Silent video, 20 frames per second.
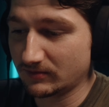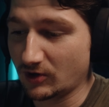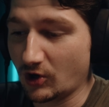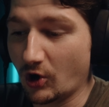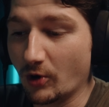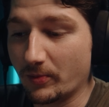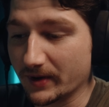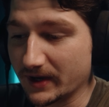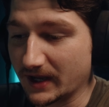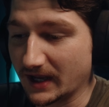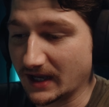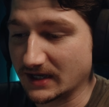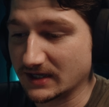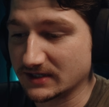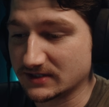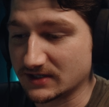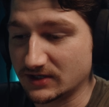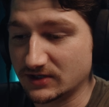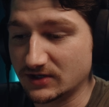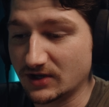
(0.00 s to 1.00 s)
OpenGate
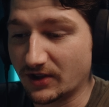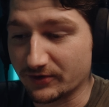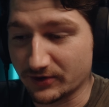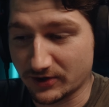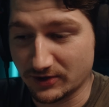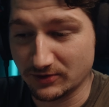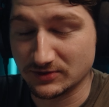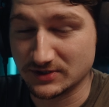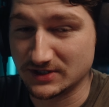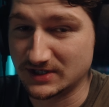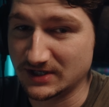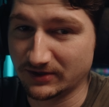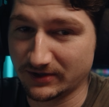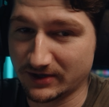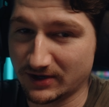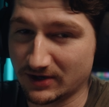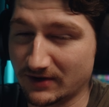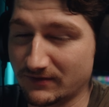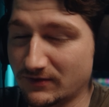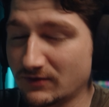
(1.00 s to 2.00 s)
is another huge deal
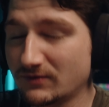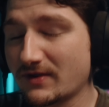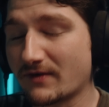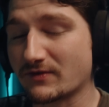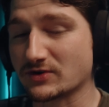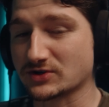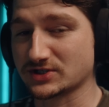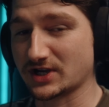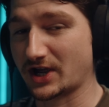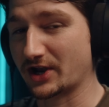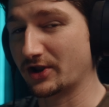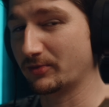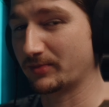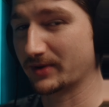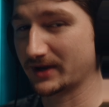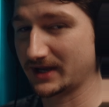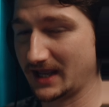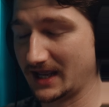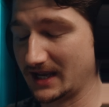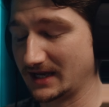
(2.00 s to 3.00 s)
here. And if you never shot
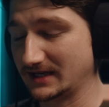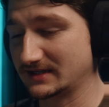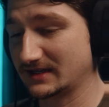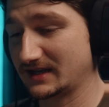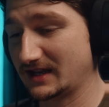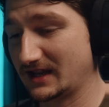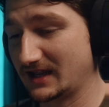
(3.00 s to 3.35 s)
OpenGate,